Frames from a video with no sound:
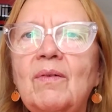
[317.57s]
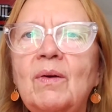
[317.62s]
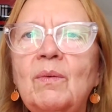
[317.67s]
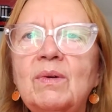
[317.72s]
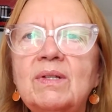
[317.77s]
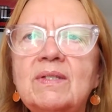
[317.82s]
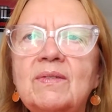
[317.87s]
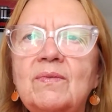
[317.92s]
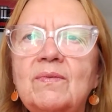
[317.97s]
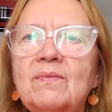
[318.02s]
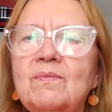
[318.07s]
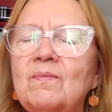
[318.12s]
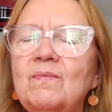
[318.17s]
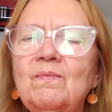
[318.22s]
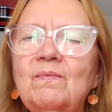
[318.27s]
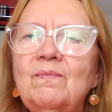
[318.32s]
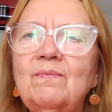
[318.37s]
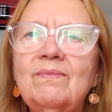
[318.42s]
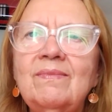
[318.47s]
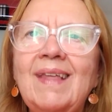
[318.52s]
It was
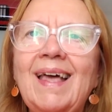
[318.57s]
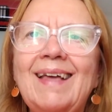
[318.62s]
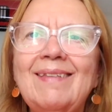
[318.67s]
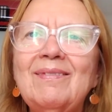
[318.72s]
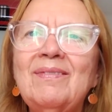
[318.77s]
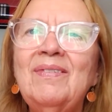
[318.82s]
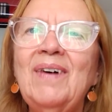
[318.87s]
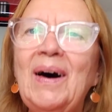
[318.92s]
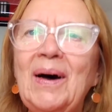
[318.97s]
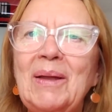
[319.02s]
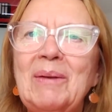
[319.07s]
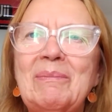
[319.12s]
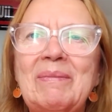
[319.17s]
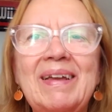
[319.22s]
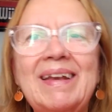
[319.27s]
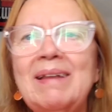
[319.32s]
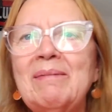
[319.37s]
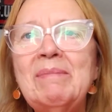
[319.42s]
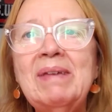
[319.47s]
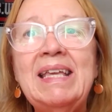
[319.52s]
not fun,
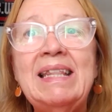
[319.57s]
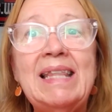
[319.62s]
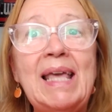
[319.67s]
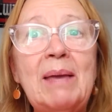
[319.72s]
but I mean,